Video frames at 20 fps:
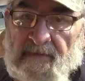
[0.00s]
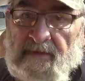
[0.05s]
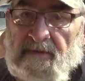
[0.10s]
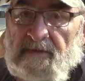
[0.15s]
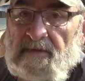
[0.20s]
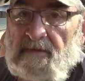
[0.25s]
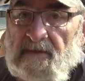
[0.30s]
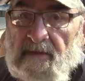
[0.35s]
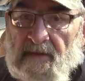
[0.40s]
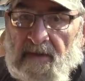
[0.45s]

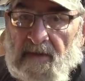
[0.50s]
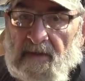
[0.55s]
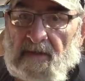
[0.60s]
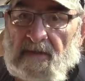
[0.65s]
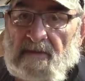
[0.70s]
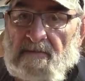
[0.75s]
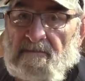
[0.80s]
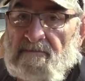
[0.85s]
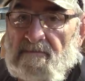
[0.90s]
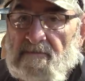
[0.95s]
and
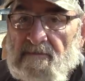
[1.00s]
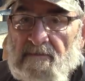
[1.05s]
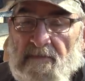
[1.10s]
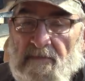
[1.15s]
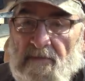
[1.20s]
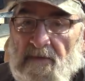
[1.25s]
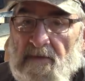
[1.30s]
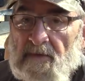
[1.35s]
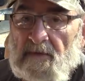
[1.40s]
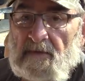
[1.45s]
uh,
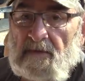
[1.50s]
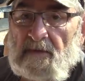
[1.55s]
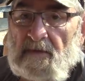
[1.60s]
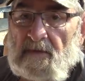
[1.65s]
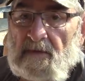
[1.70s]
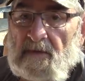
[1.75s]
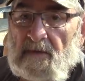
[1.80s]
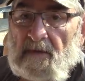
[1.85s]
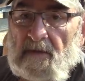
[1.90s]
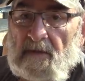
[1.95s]

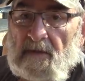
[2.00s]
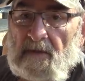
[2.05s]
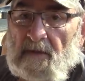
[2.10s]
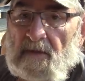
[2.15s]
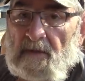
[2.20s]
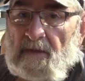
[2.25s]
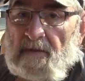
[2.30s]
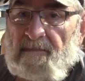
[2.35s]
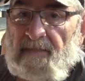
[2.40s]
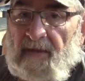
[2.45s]

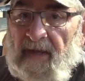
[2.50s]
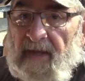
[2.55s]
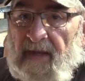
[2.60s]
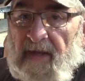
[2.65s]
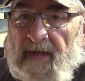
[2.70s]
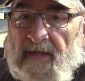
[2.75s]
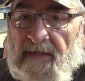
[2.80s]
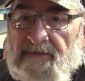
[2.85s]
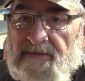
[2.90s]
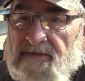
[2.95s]
Austin.
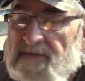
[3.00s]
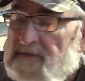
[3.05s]
Badge